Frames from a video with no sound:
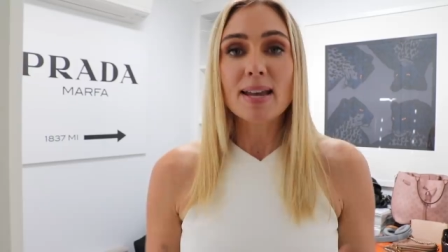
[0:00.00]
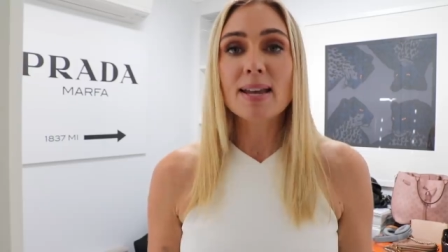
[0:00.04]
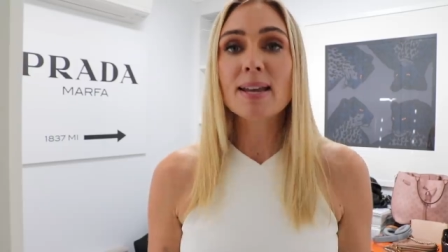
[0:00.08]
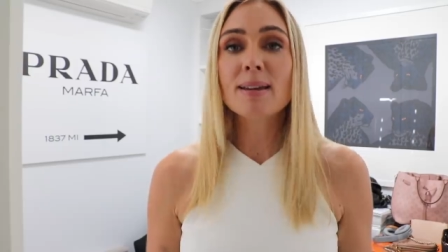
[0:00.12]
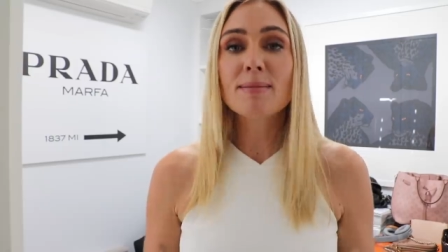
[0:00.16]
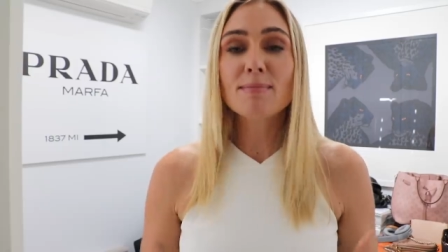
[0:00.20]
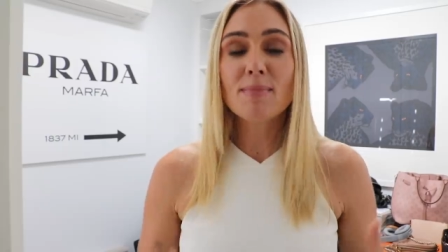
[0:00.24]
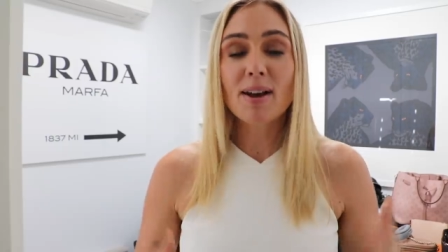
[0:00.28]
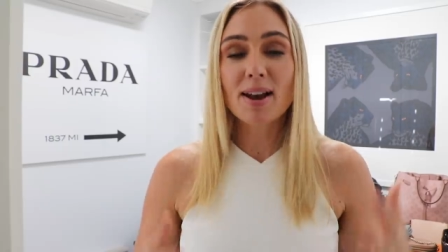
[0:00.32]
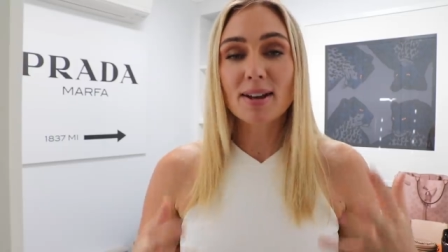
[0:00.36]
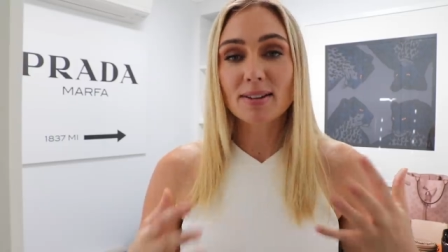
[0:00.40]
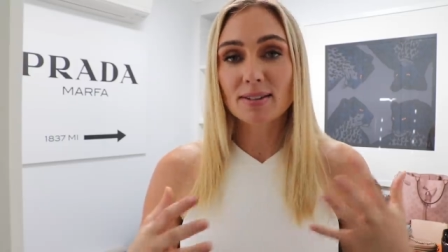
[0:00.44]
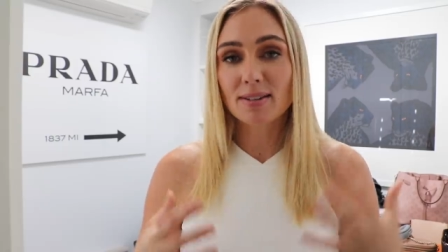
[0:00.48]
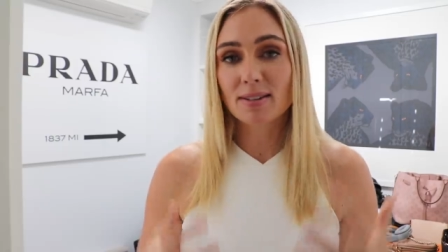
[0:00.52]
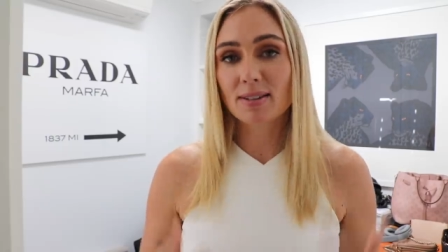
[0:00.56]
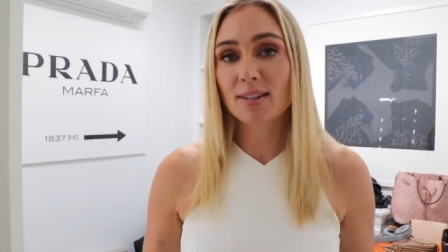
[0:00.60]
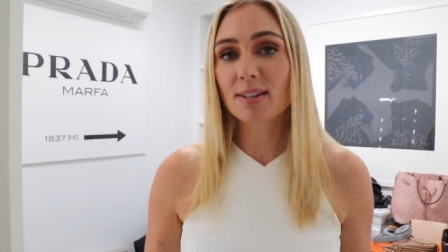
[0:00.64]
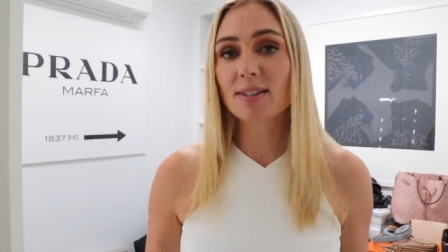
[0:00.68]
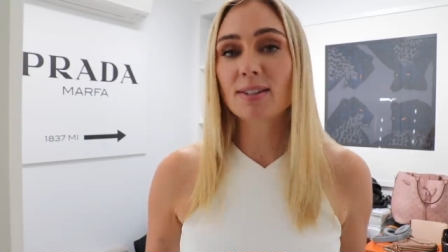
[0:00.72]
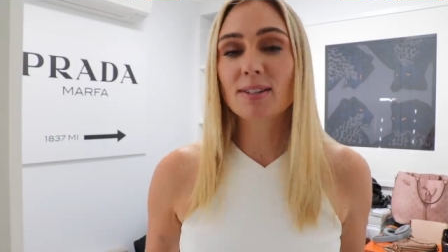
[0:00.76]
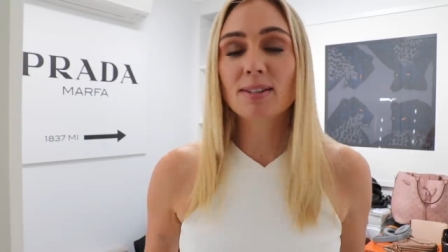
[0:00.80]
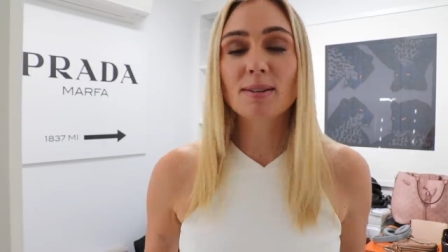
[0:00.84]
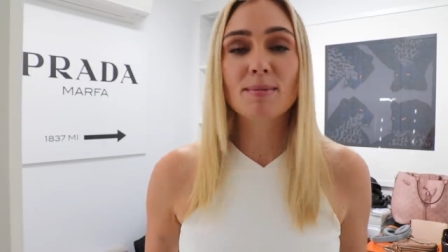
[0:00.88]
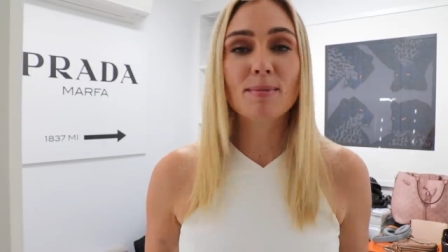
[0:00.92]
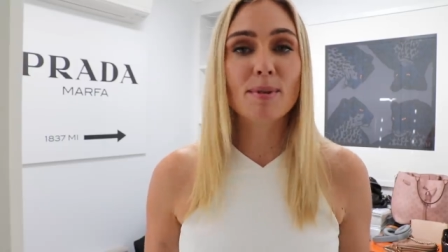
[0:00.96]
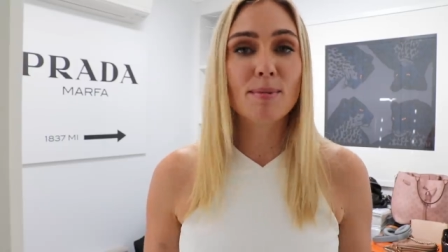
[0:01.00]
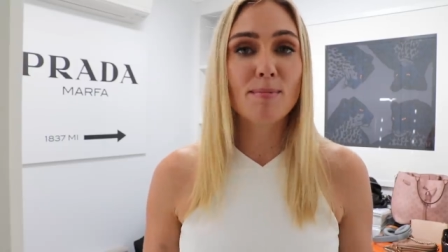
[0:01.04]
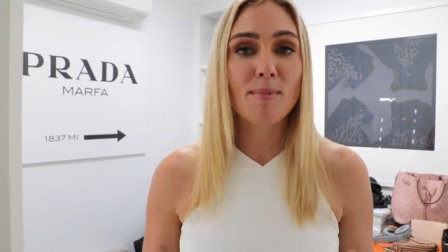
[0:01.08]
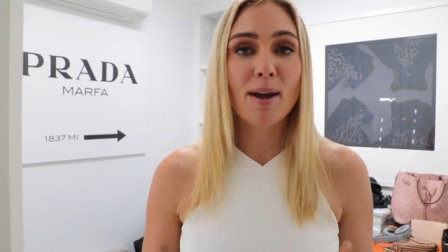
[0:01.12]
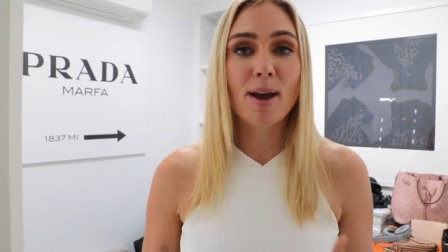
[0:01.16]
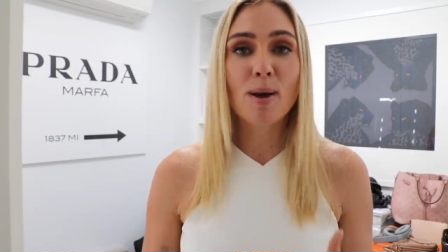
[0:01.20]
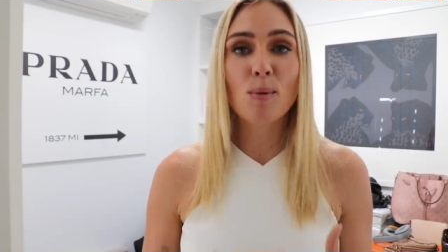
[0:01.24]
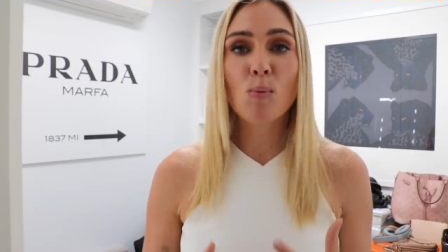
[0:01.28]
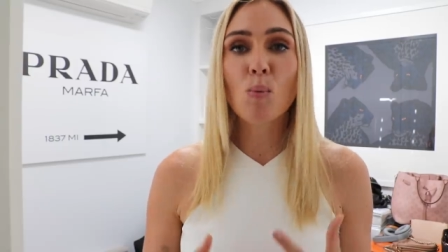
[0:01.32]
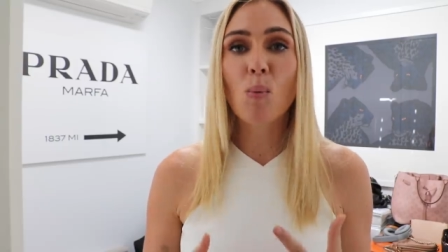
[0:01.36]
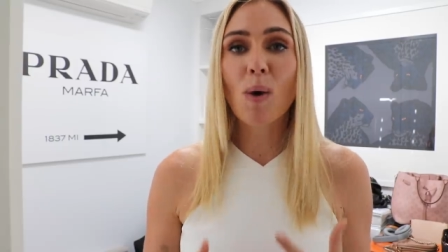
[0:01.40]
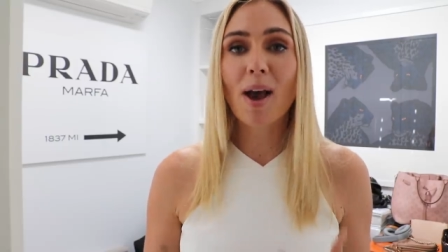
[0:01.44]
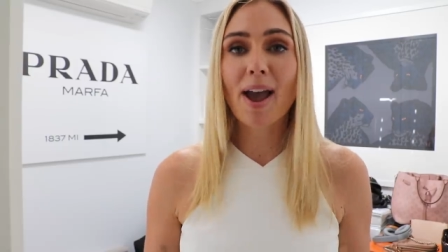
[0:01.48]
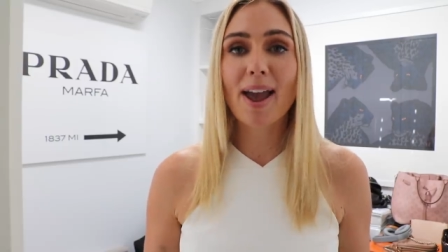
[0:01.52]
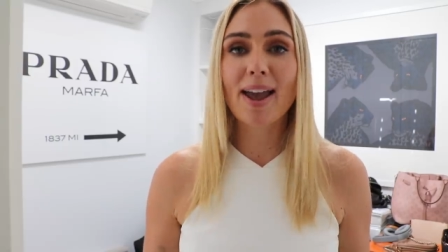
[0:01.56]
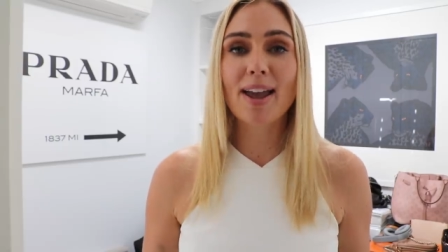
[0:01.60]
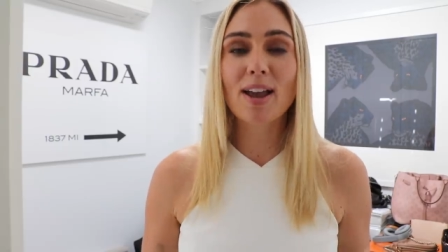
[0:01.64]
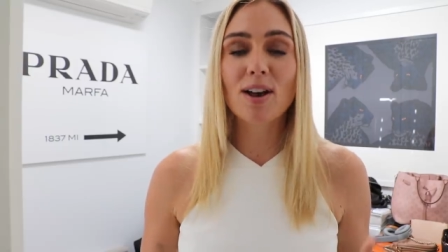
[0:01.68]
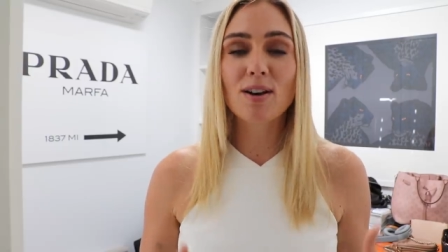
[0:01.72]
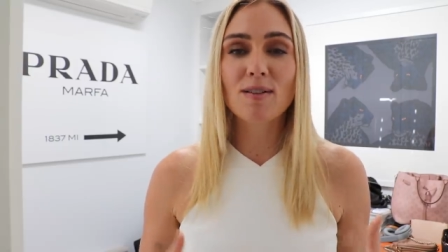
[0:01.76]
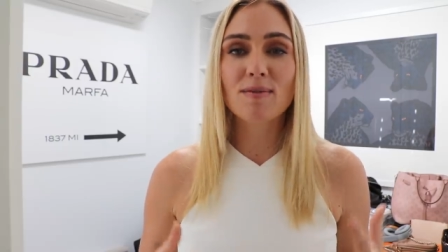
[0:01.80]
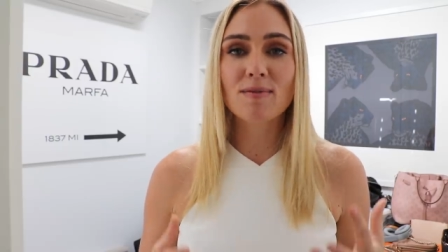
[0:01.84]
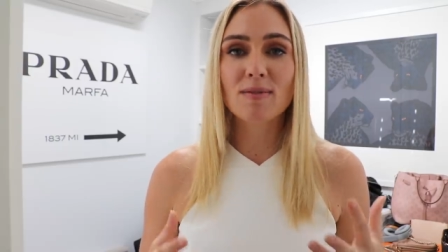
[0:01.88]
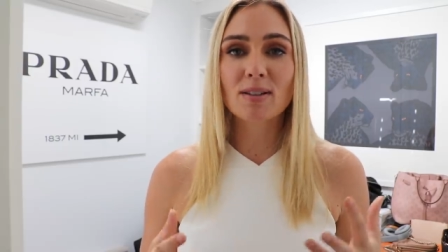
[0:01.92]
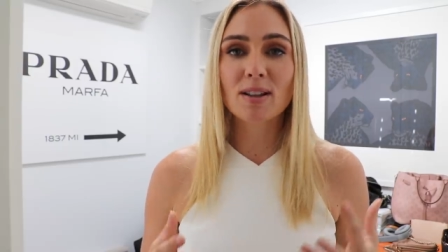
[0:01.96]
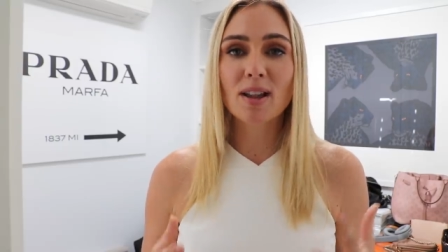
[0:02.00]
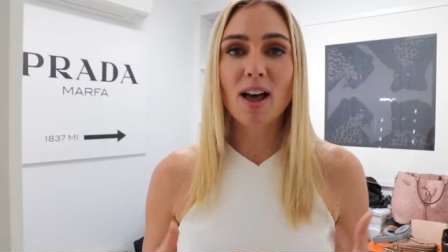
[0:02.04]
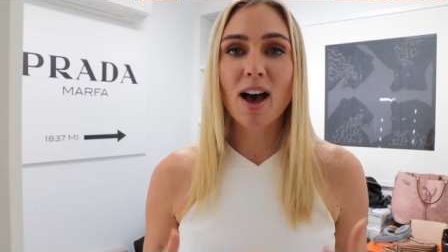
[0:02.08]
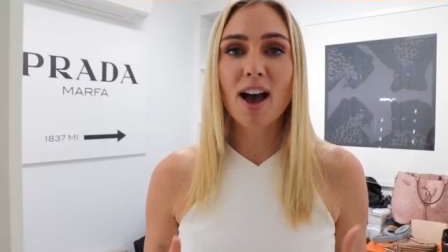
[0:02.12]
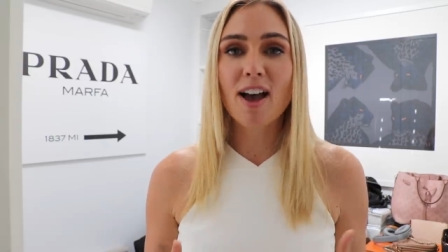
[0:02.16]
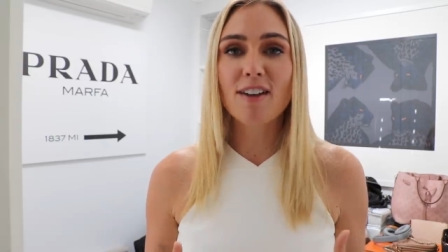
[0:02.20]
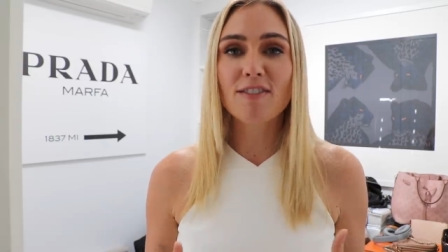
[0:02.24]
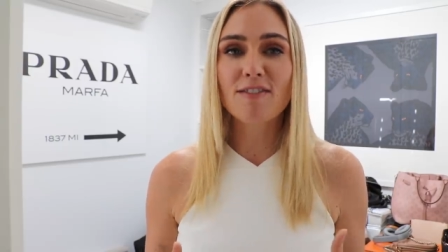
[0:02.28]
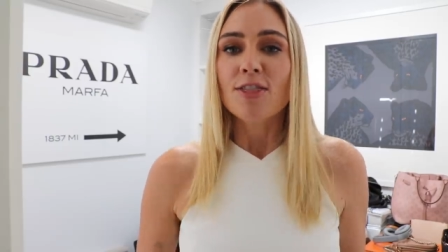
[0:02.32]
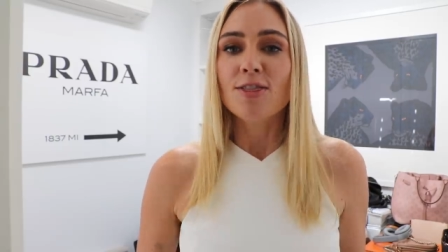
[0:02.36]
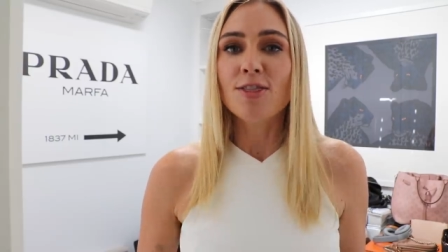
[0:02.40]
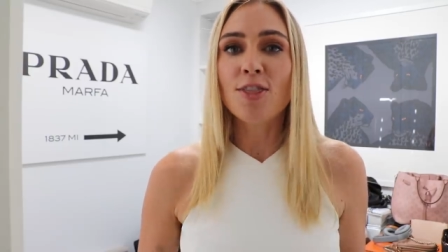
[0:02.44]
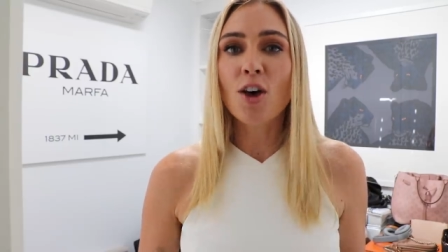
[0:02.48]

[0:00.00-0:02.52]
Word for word: in my system and my way of life.